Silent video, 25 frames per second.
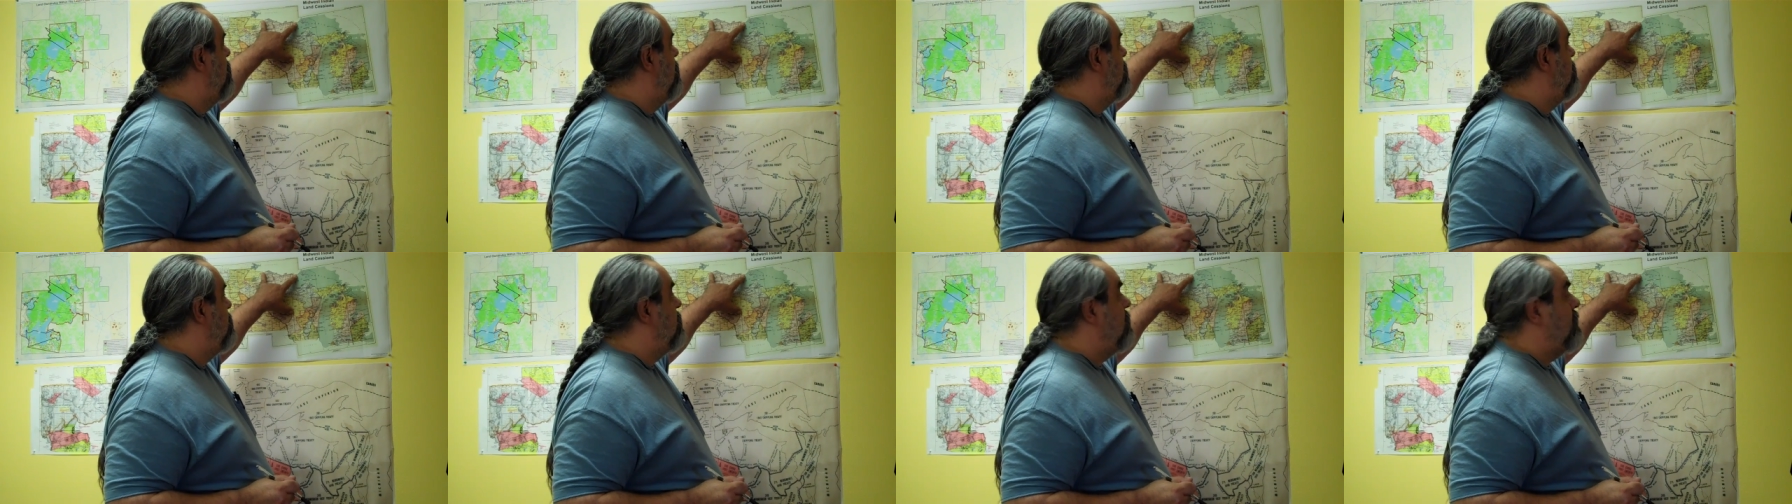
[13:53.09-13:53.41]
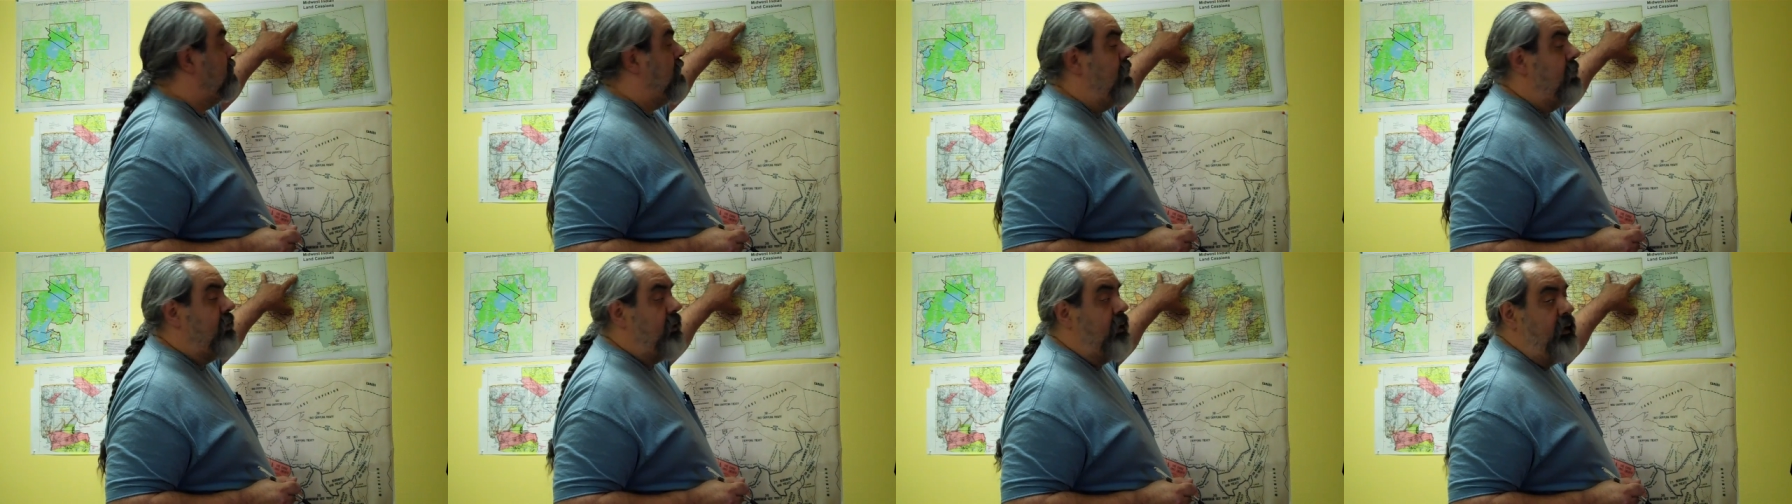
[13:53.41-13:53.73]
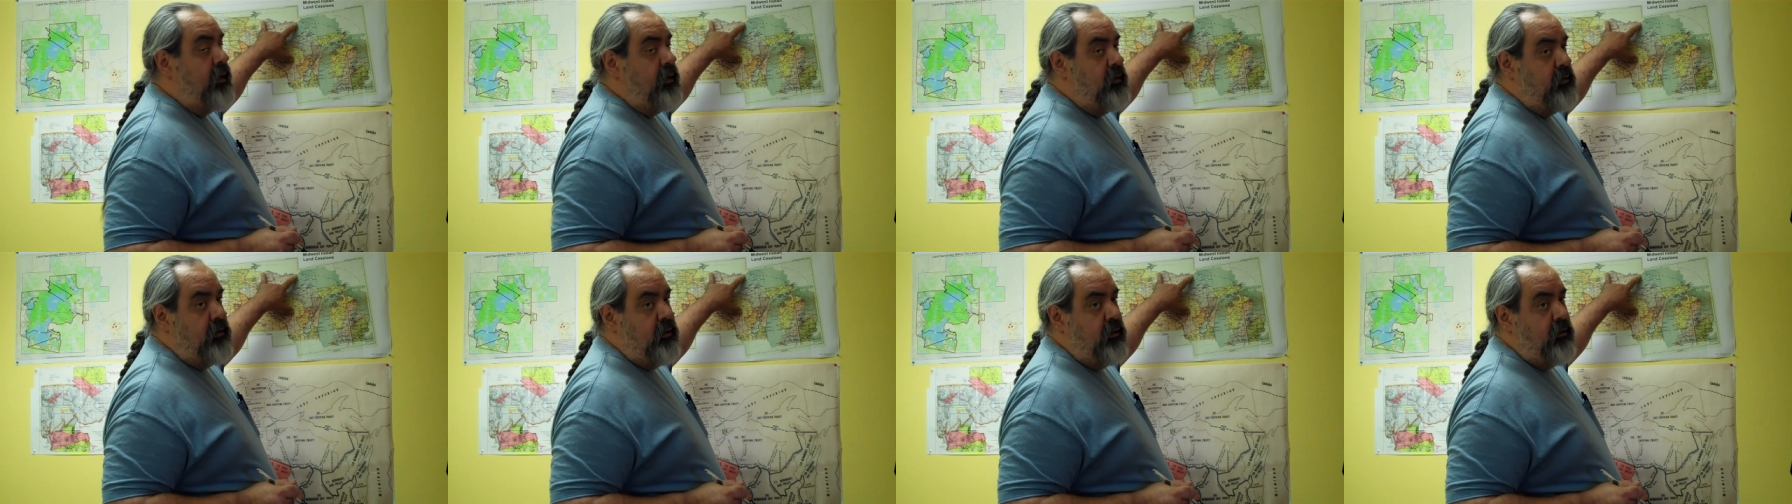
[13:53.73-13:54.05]
until like
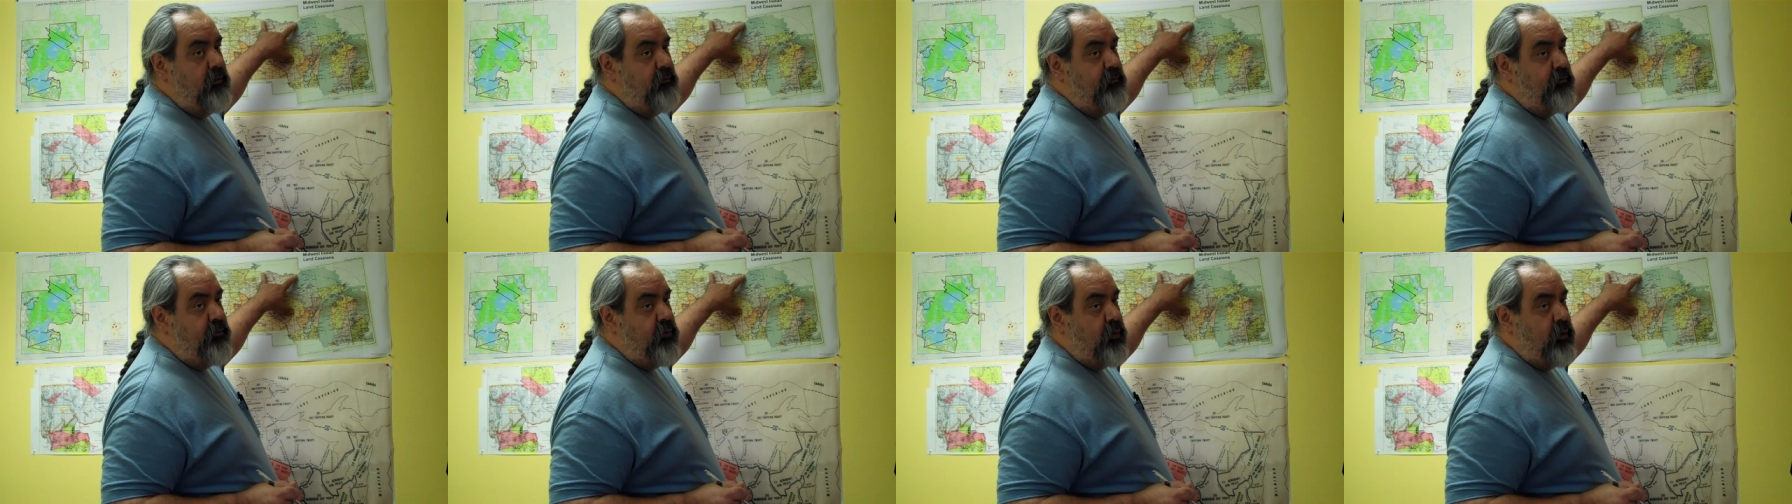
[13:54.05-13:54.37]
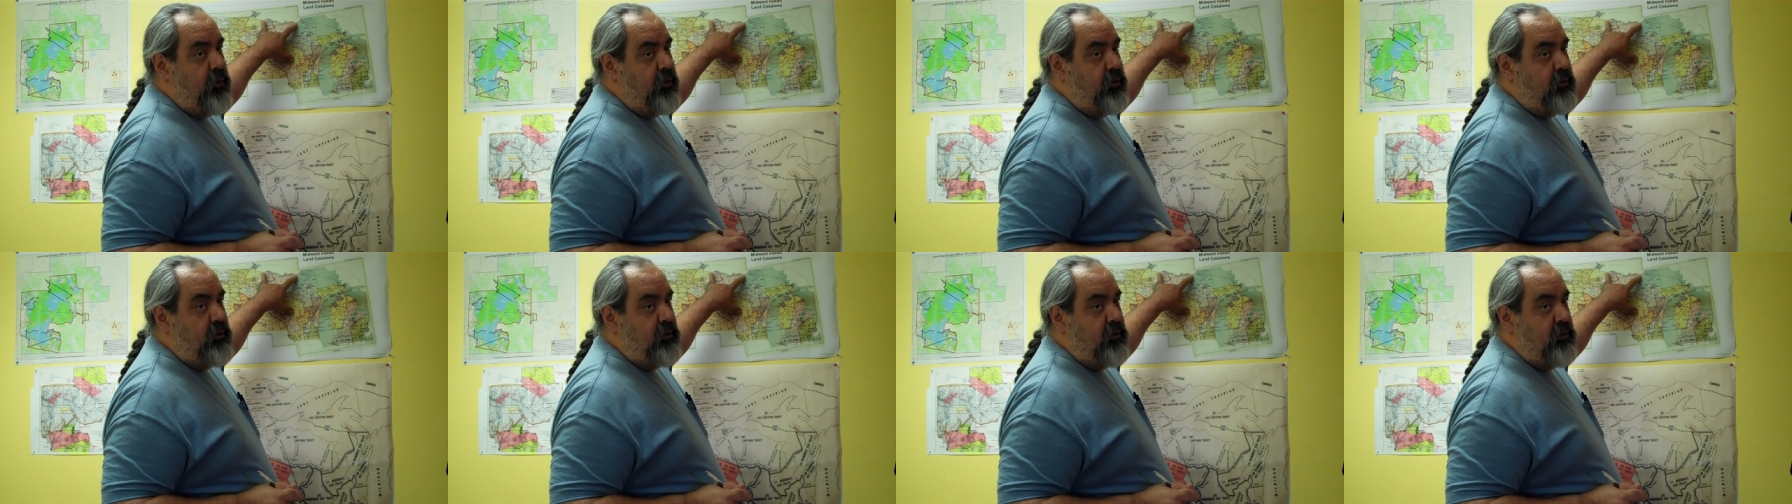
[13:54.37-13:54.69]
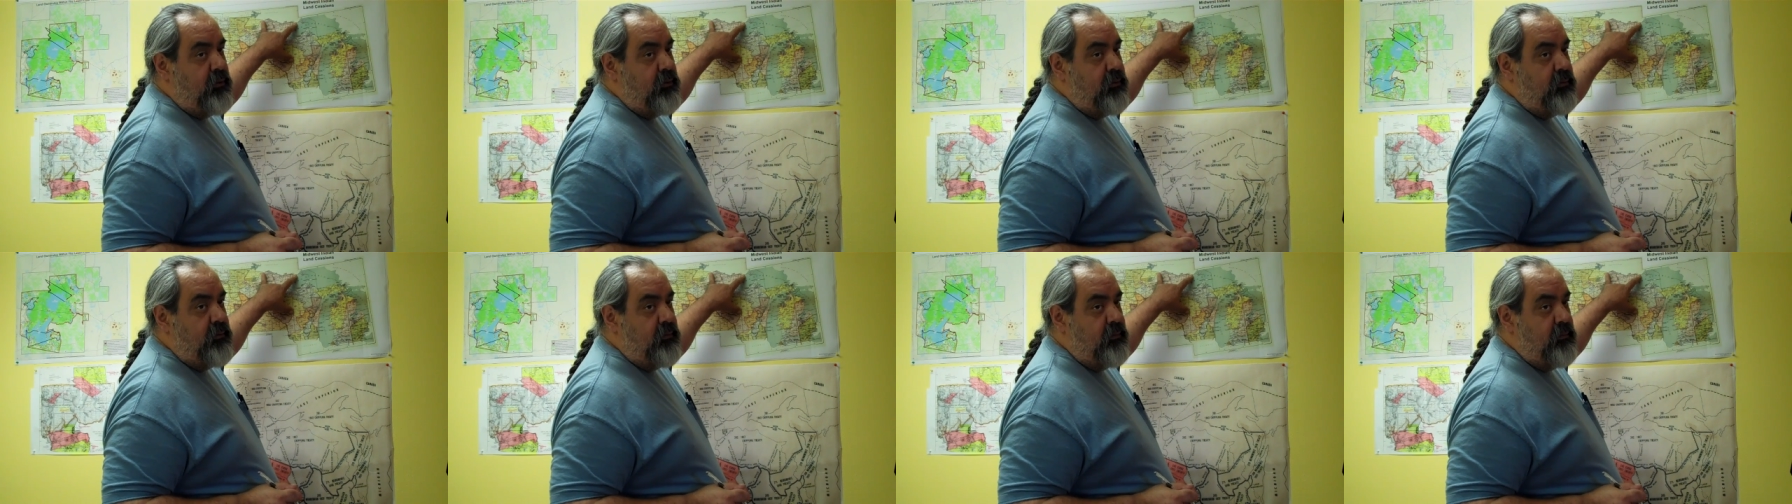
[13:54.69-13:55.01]

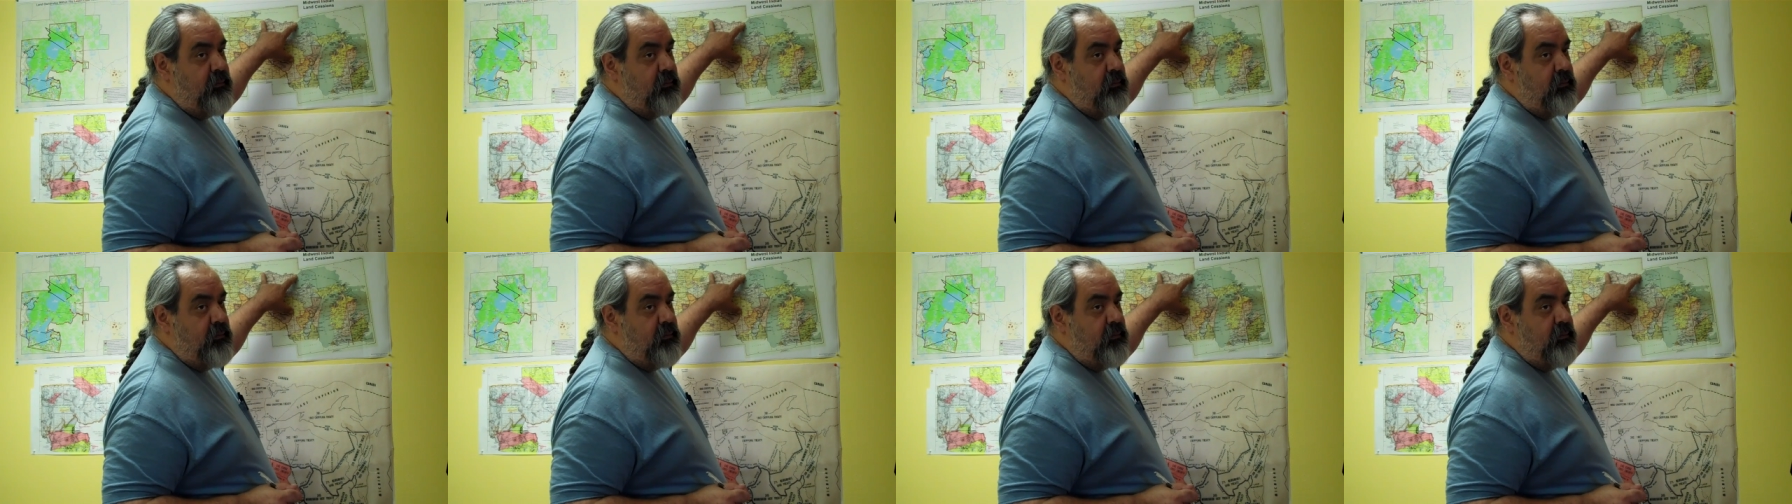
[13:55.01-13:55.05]
1842.